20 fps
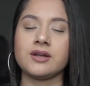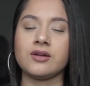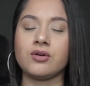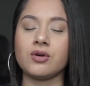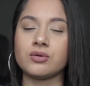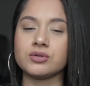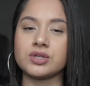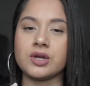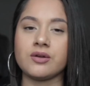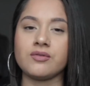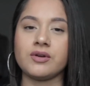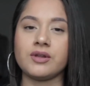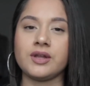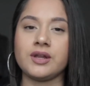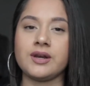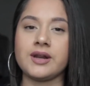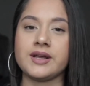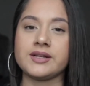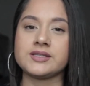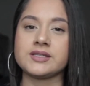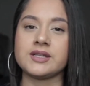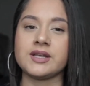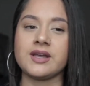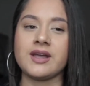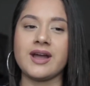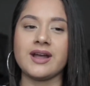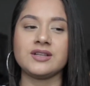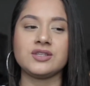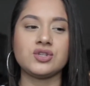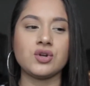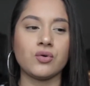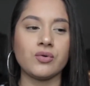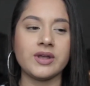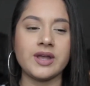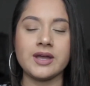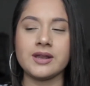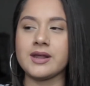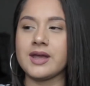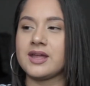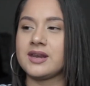It goes on really nicely. I don't
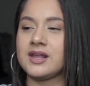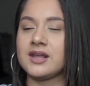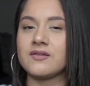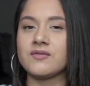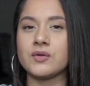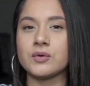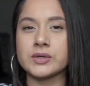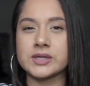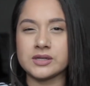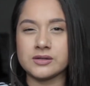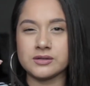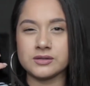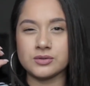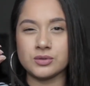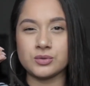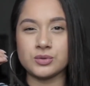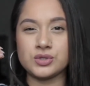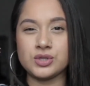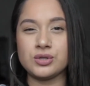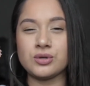get any of those,